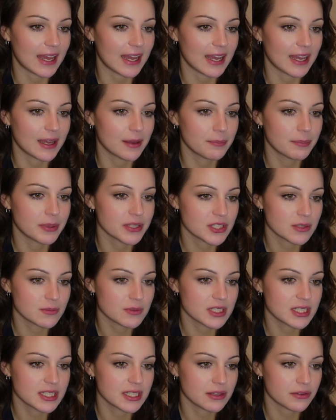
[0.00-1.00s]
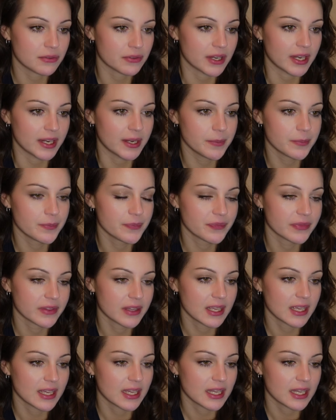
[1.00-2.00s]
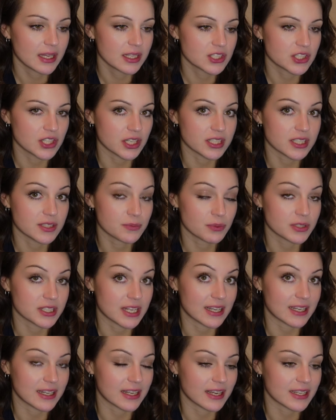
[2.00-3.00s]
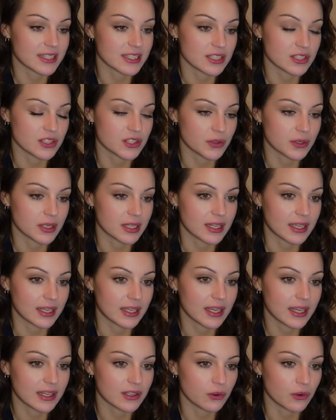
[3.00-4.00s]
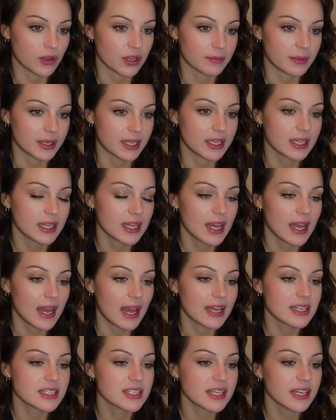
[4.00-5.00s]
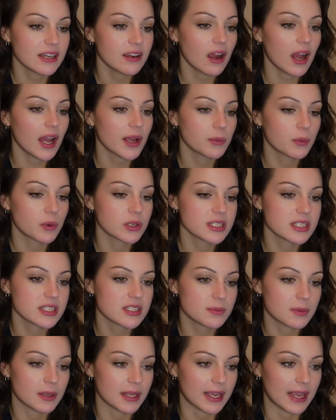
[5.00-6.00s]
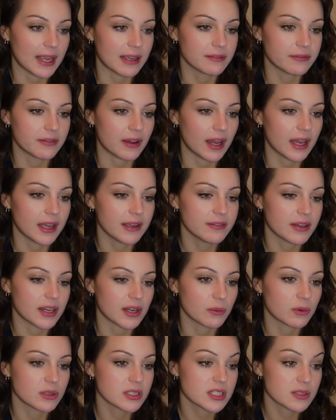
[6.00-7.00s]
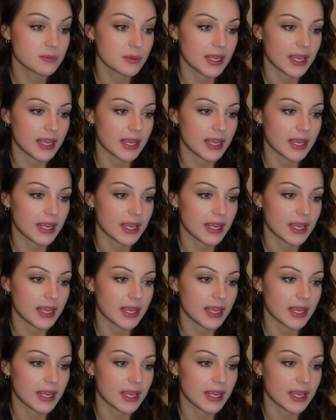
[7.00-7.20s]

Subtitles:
Bishop to d3, just pretending I didn't do anything, ignoring me. And here I wanted to play a5, and I wanted to play